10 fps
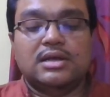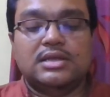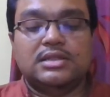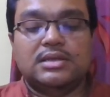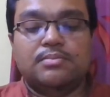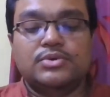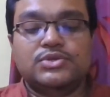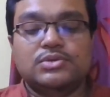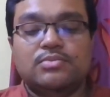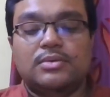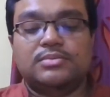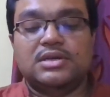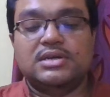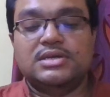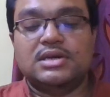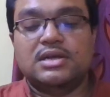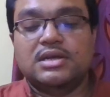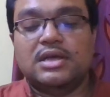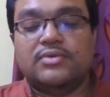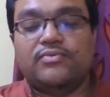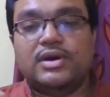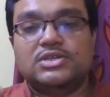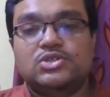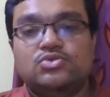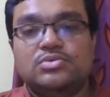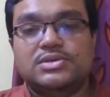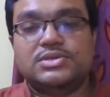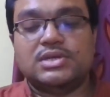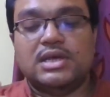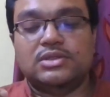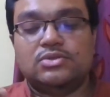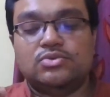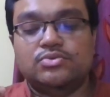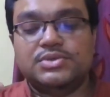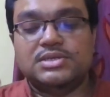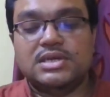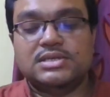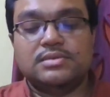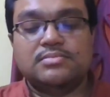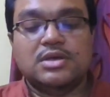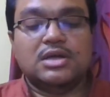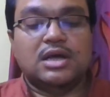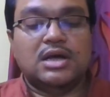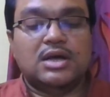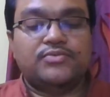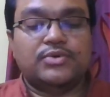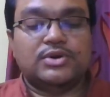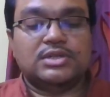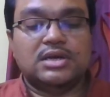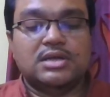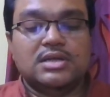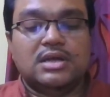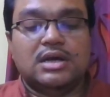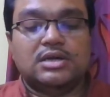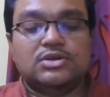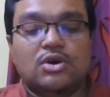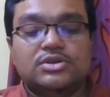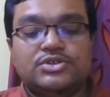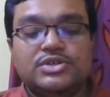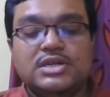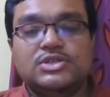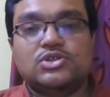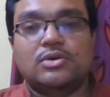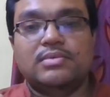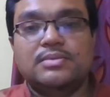in the bosom of the reader a virtuous enthusiasm for the doctrines of